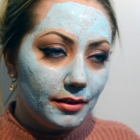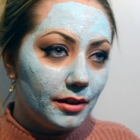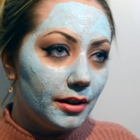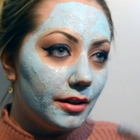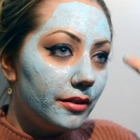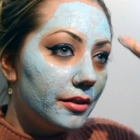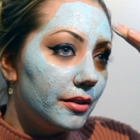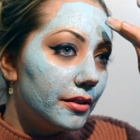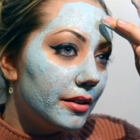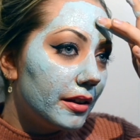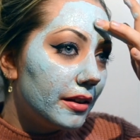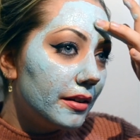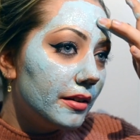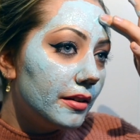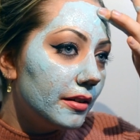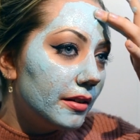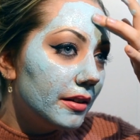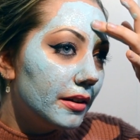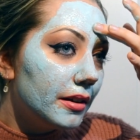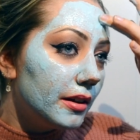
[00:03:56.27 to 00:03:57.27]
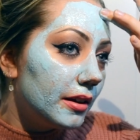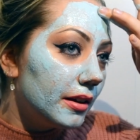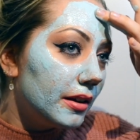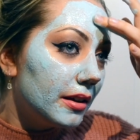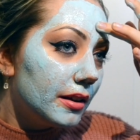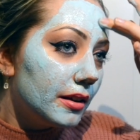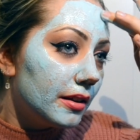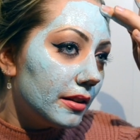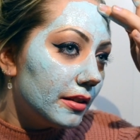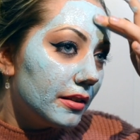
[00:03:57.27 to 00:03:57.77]
Other than
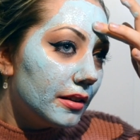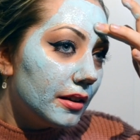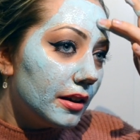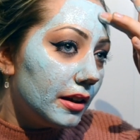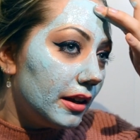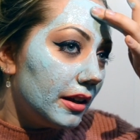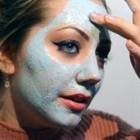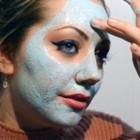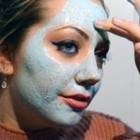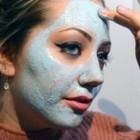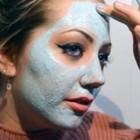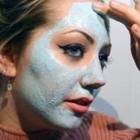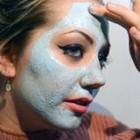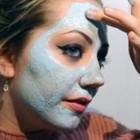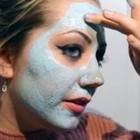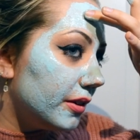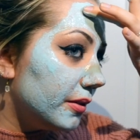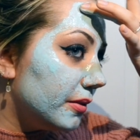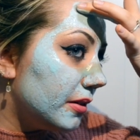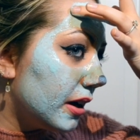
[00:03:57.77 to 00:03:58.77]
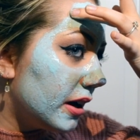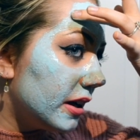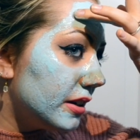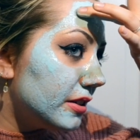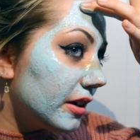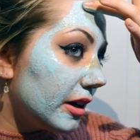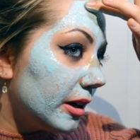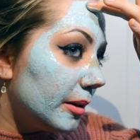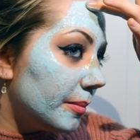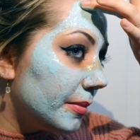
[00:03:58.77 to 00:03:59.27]
the need for a few
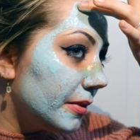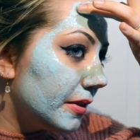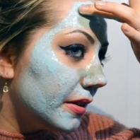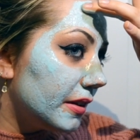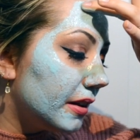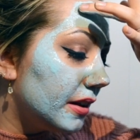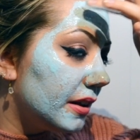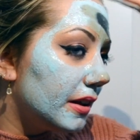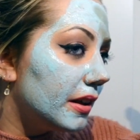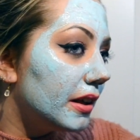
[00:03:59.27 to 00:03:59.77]
touch-ups.